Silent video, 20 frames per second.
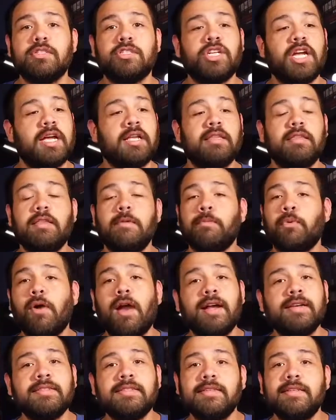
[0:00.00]
Check the
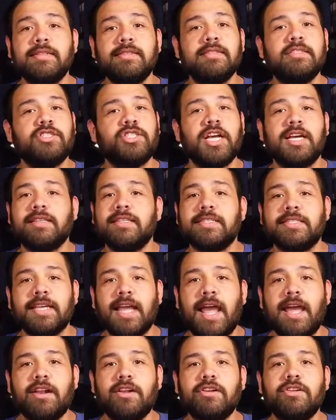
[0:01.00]
prices, check the
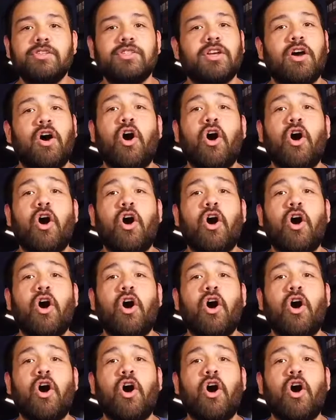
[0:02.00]
scanners,